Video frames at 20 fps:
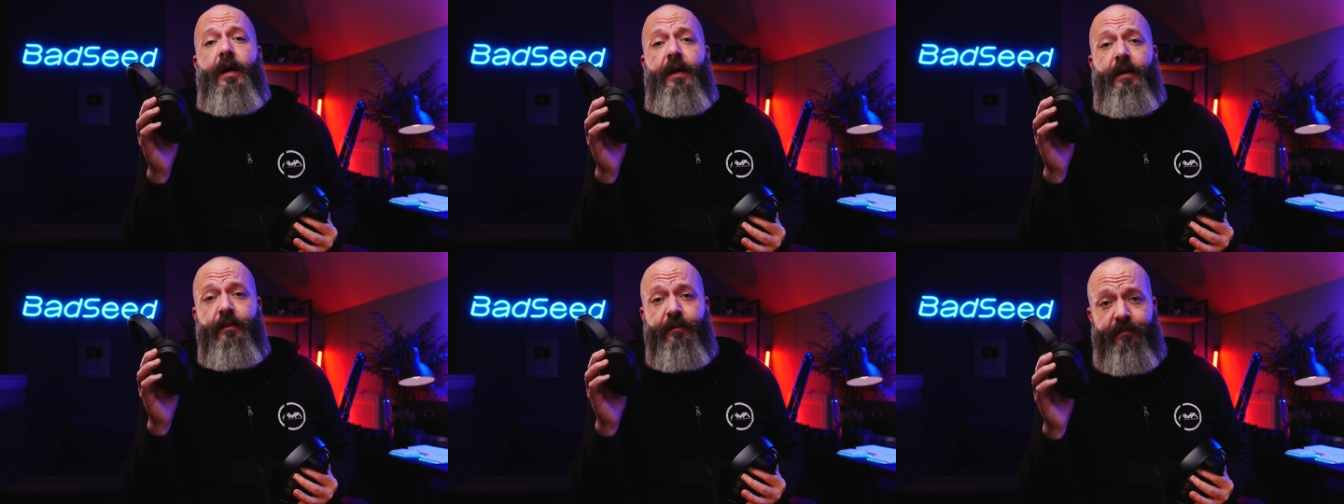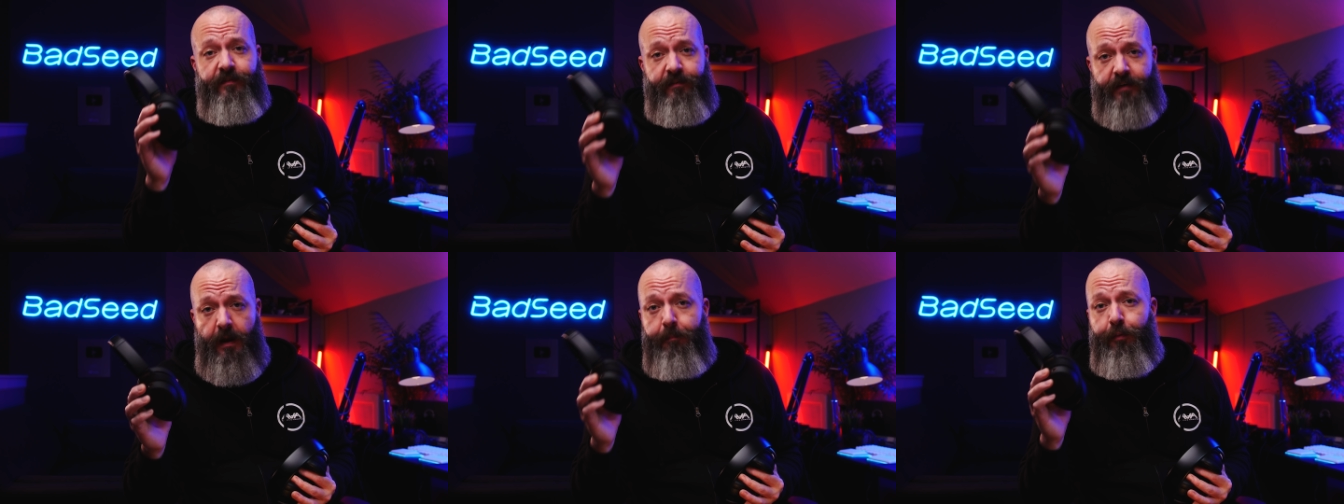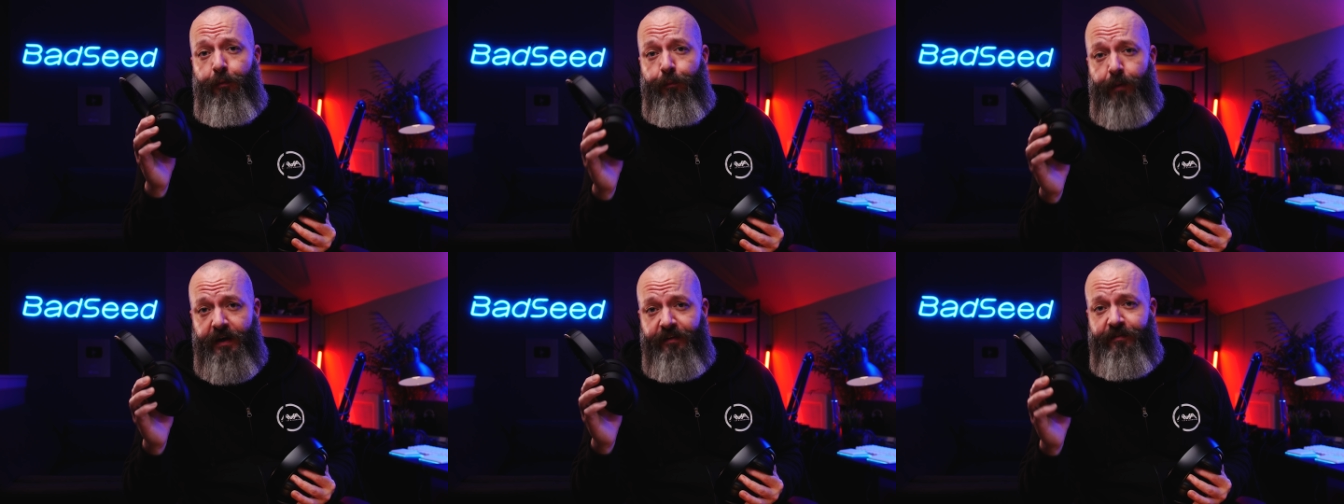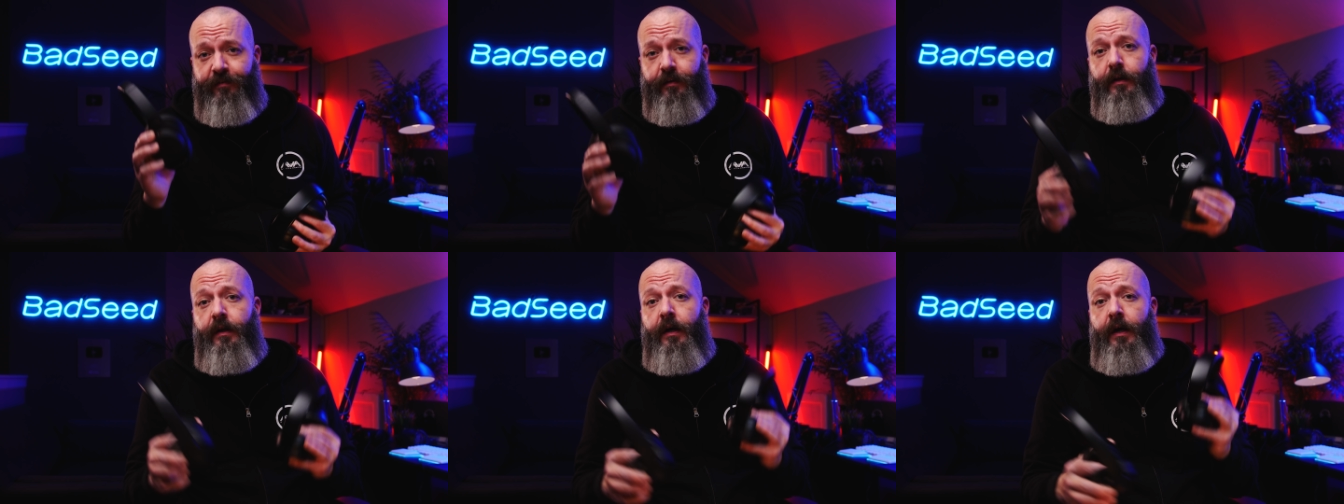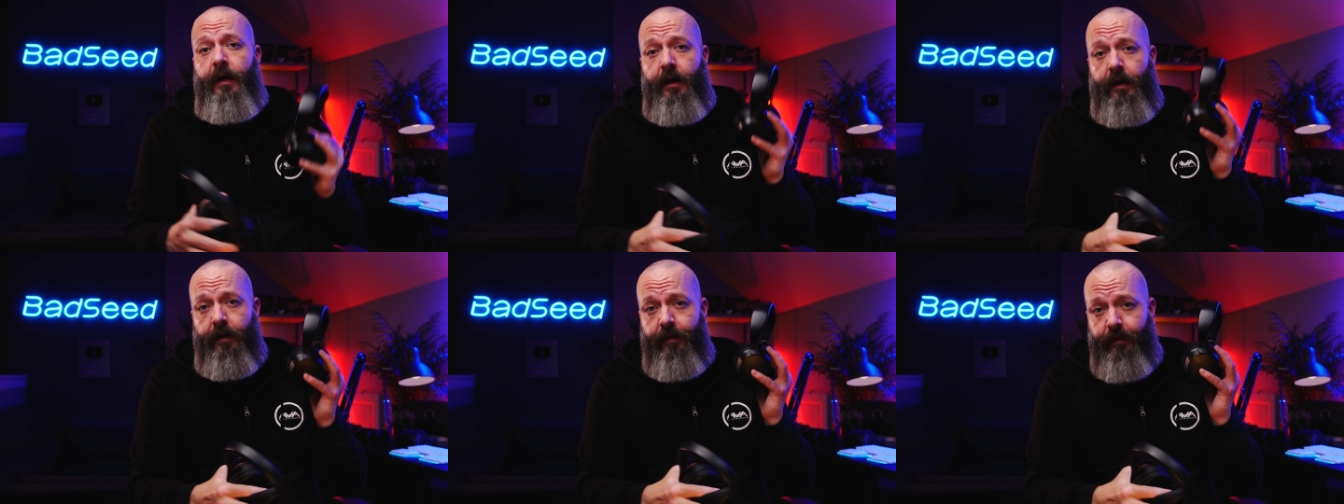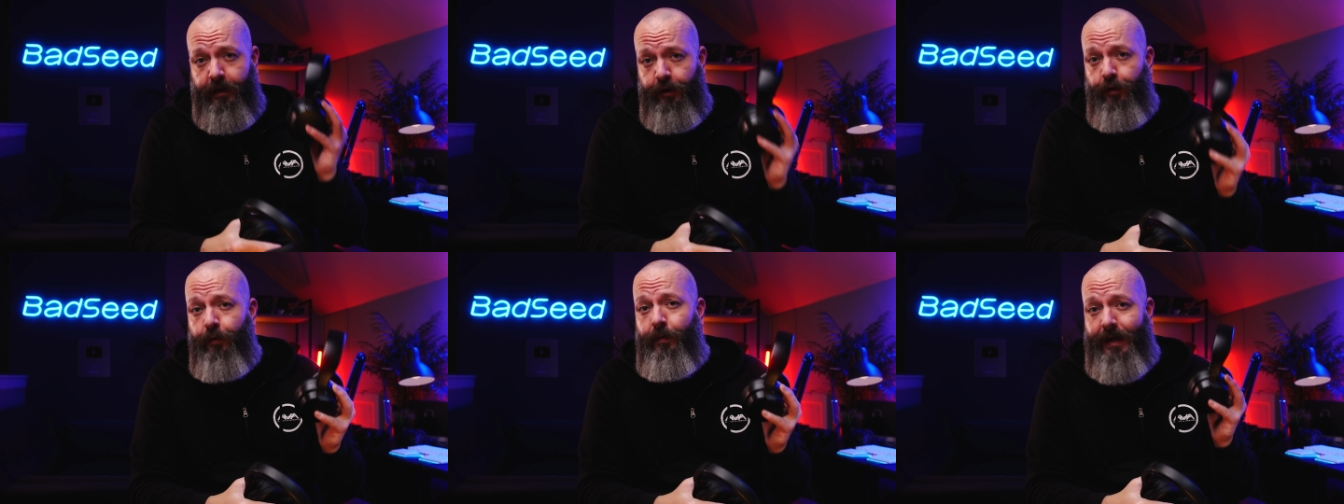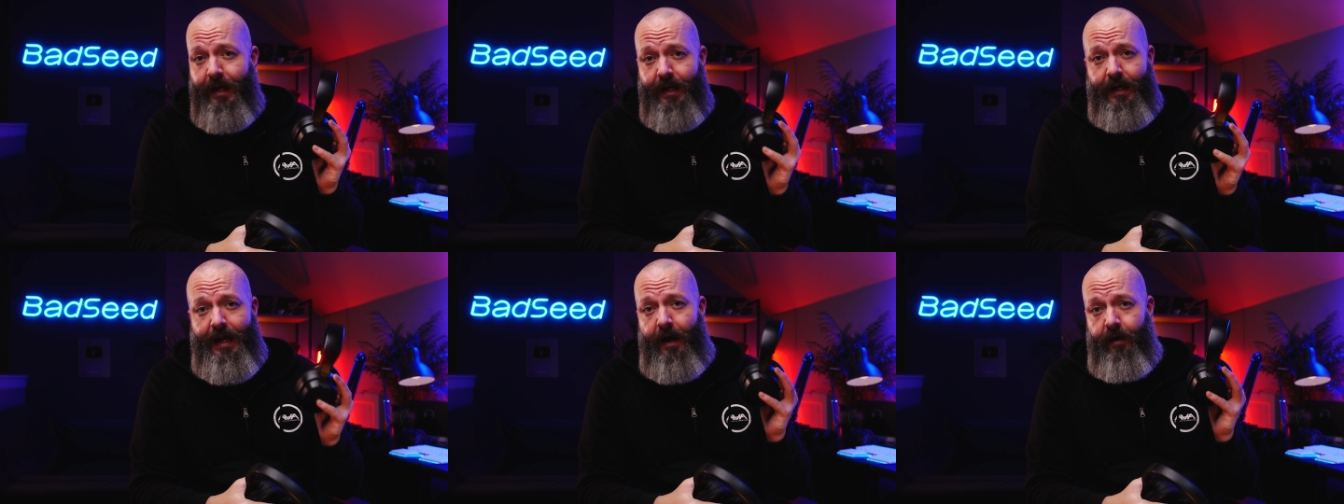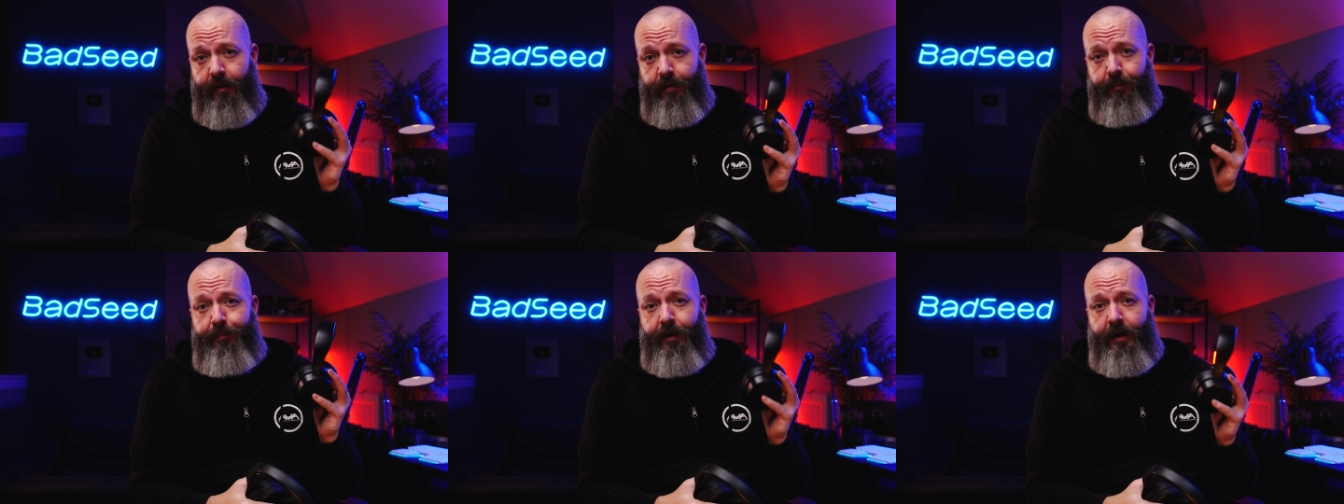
and the separation that you get out of the